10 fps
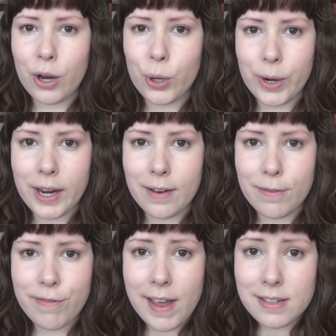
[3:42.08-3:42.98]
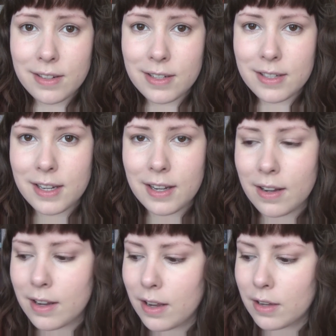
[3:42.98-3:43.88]
Korean face
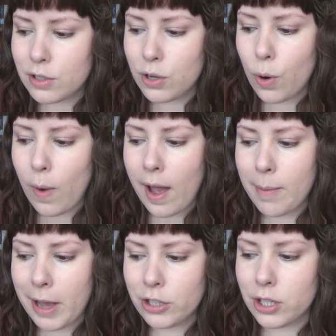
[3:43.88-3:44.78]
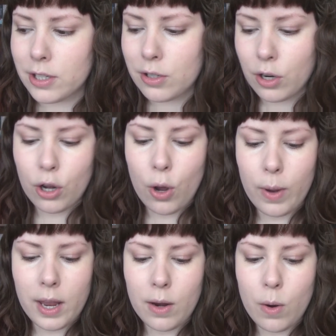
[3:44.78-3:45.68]
concealer, so I'm actually just going to
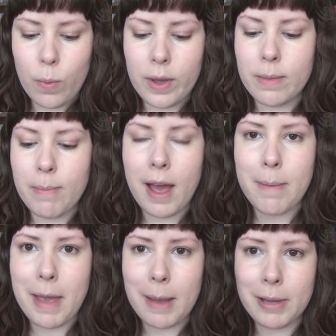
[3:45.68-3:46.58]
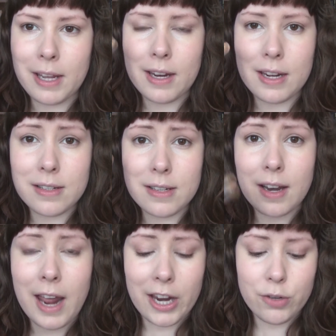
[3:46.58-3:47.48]
go in with my Maybelline
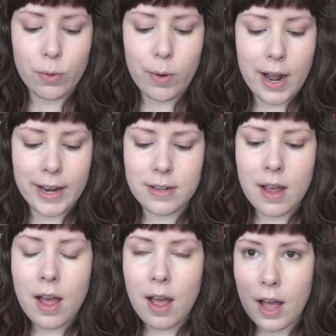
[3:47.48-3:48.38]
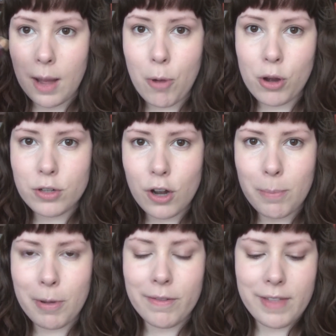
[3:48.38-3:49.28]
Instant Age Rewind on
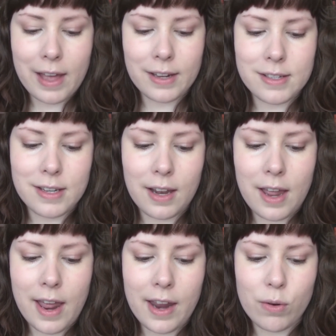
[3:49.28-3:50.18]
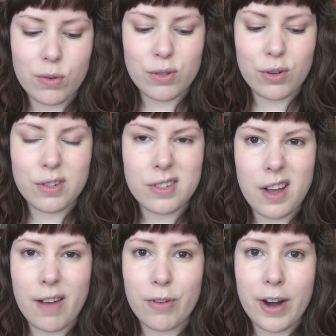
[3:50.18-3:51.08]
top of that concealer, and also just
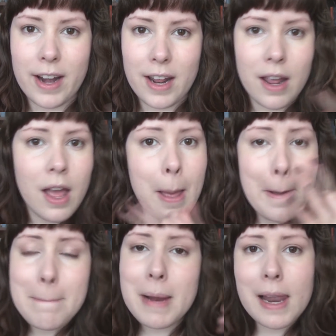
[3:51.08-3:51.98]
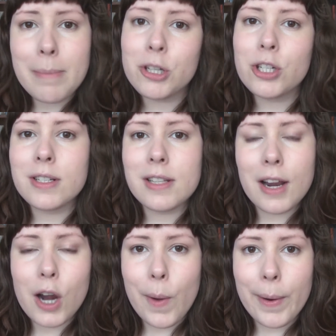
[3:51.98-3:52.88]
cover any blemishes
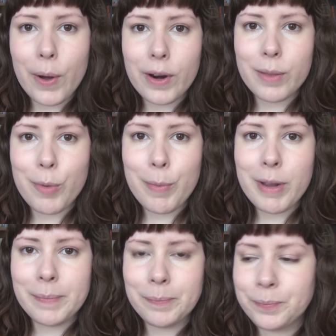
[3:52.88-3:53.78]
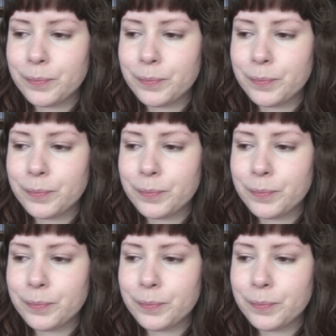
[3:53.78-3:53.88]
that are going on at the moment.